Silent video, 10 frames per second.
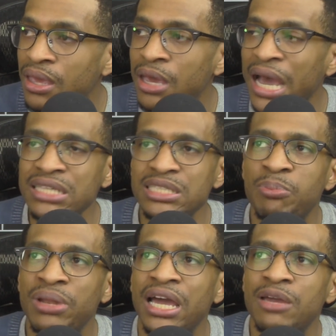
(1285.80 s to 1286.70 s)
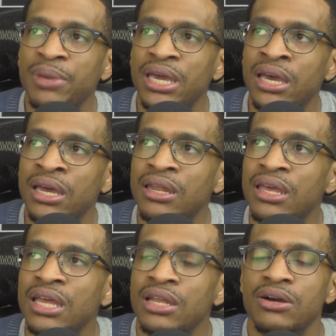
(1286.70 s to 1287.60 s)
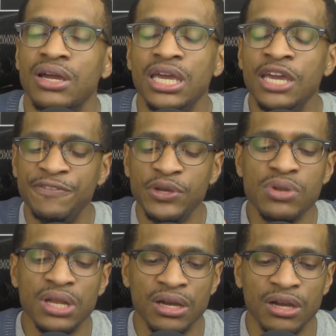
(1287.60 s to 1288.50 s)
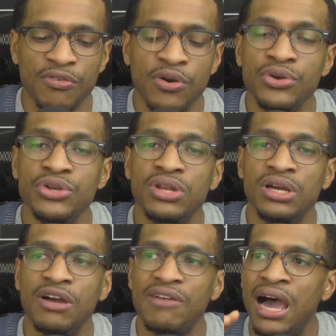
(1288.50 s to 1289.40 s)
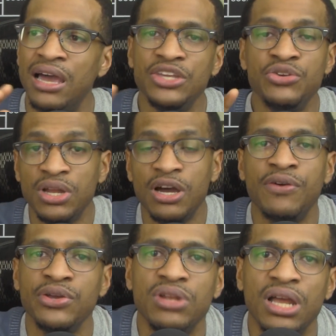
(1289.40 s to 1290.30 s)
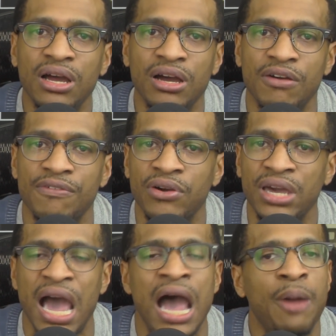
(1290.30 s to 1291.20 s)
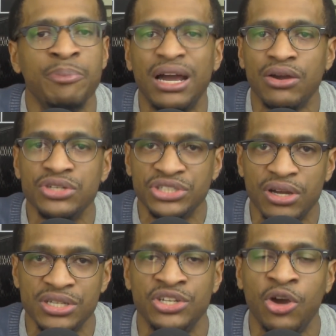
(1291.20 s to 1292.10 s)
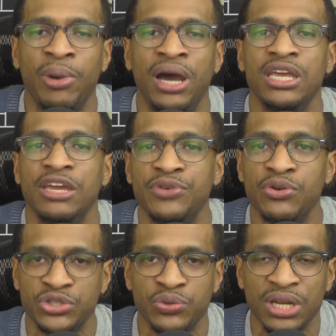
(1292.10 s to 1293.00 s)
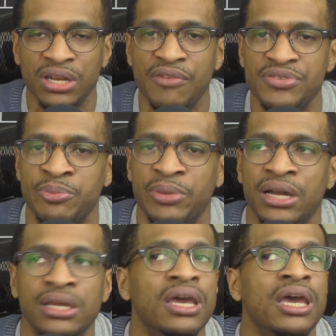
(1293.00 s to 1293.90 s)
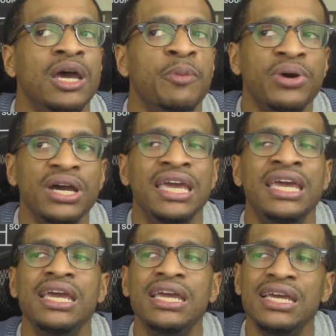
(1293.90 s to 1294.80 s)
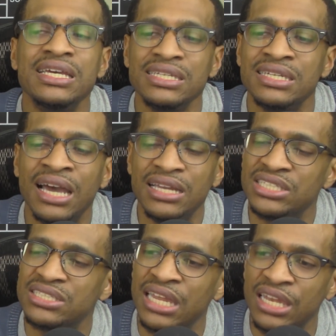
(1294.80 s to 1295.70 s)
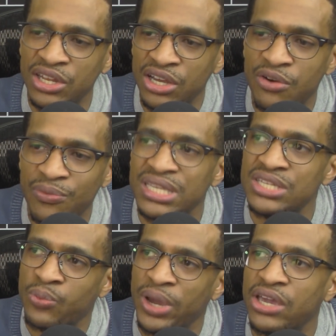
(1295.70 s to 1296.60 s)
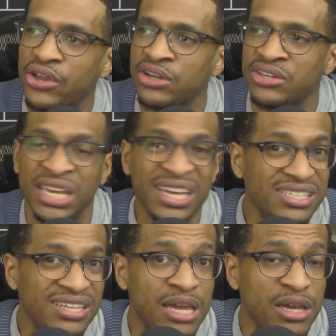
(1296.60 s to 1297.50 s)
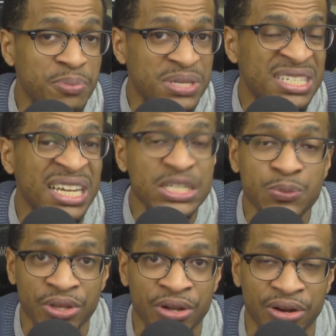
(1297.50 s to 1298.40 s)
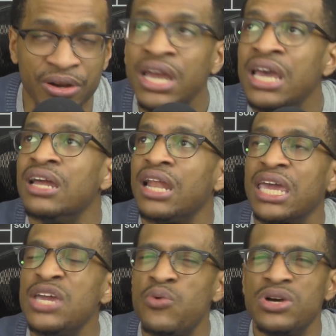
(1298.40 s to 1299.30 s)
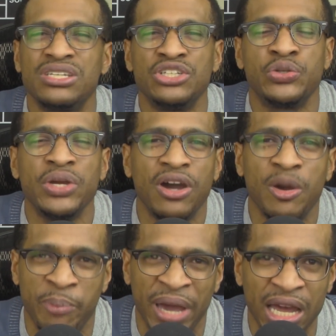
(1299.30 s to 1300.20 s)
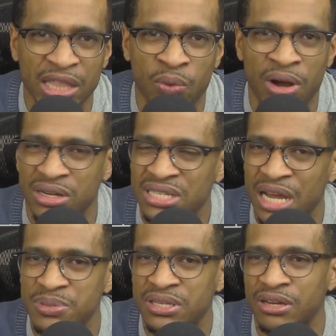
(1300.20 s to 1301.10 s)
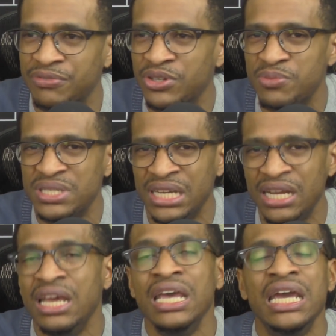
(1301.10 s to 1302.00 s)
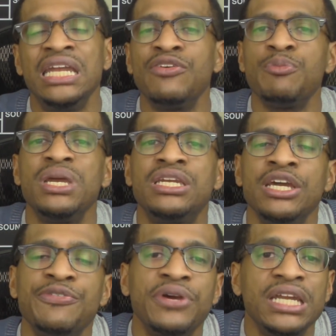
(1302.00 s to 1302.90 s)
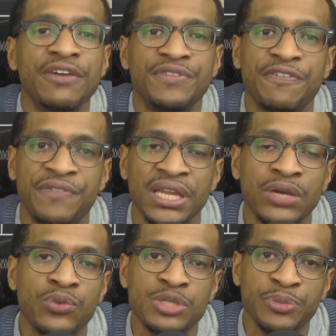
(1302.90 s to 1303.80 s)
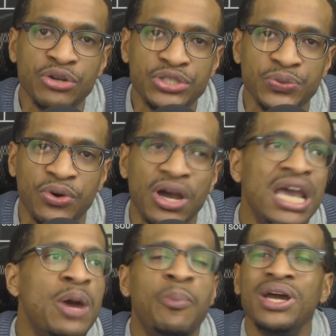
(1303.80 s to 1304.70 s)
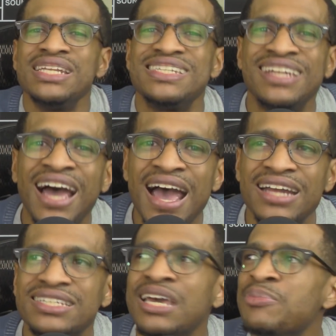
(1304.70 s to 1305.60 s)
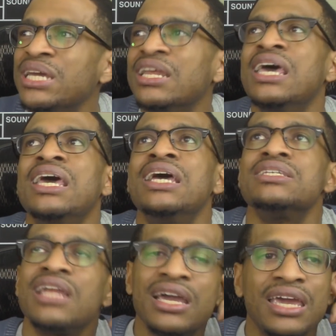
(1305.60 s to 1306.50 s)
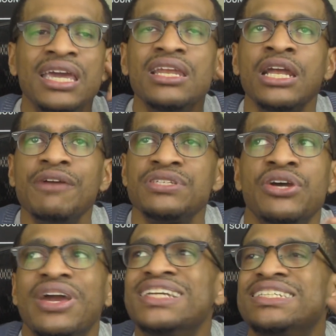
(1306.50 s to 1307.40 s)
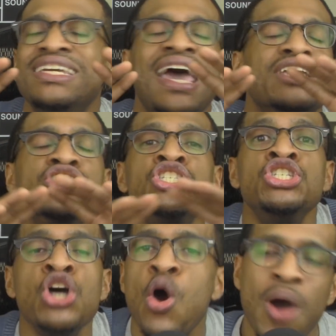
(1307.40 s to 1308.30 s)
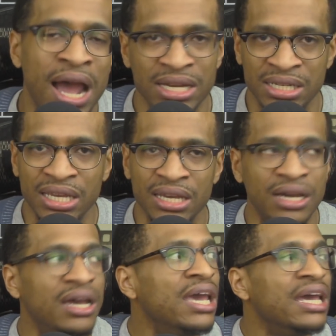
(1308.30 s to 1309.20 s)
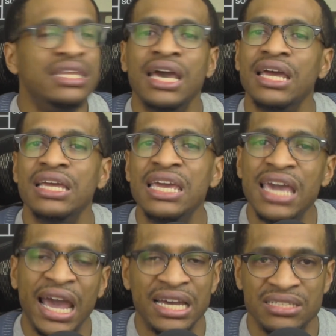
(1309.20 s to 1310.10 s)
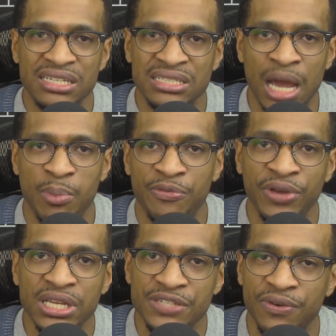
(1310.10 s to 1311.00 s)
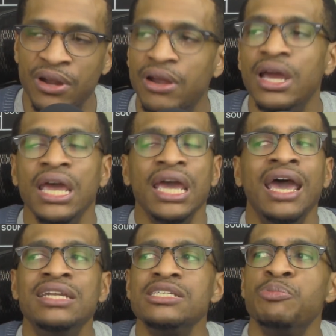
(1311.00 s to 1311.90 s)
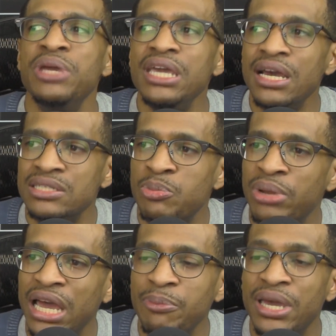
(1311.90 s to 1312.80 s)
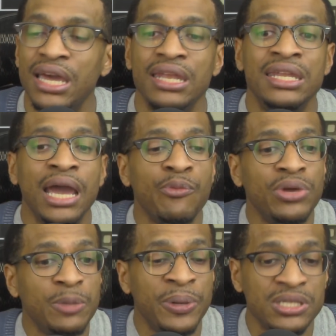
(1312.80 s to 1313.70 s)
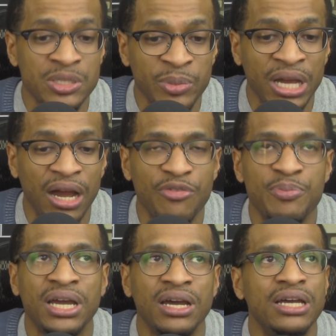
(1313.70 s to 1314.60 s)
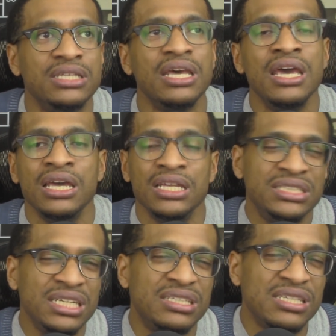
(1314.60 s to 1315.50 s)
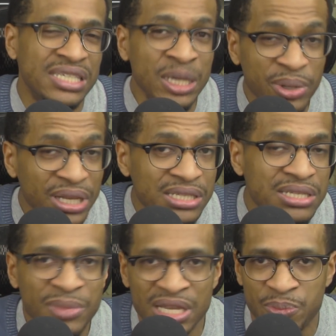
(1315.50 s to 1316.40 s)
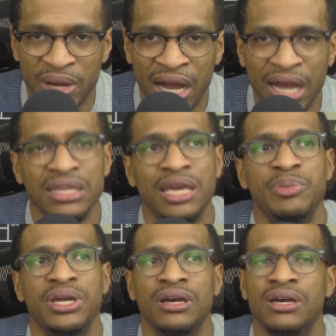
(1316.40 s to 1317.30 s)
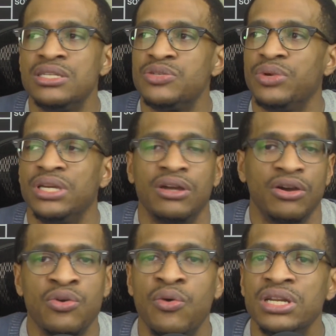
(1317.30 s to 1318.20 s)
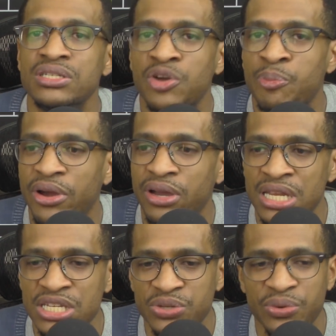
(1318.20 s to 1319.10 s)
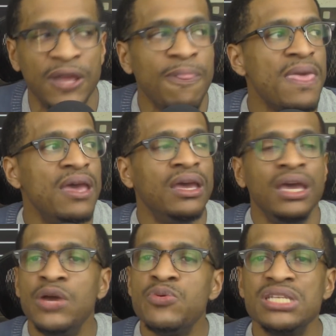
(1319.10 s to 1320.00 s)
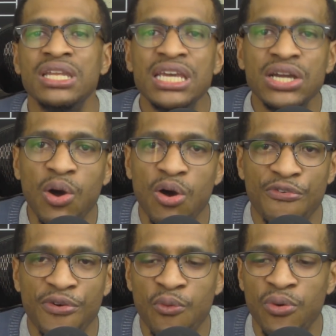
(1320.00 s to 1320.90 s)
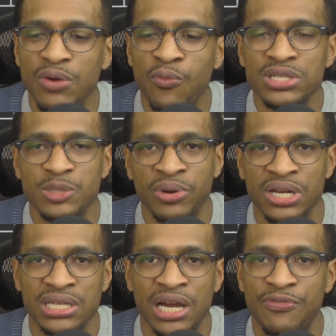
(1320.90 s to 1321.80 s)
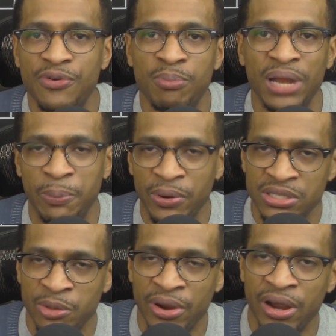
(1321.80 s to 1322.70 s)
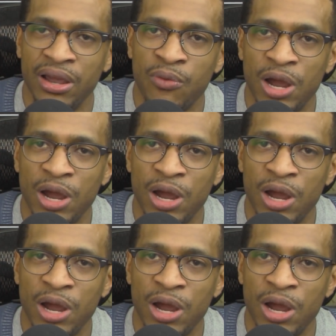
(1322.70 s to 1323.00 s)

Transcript: As a black man, look, if you love who you love, I, you love who you love. Okay, I'm not going to judge nobody if you truly love somebody. But he is not just in love with this Rey character. He is like obsessed with her. Like he wants to drink her bathwater type stuff. You know what I'm saying? And it would be different if the feeling was mutual. But it's not. I mean, it's like he loves her and she has no idea that he has these type of feelings for her. And just me as a black man, that really pisses me off because it's just the symbolism that's behind that because you know, going into American history, it was illegal for one, once upon a time for a black person to marry a white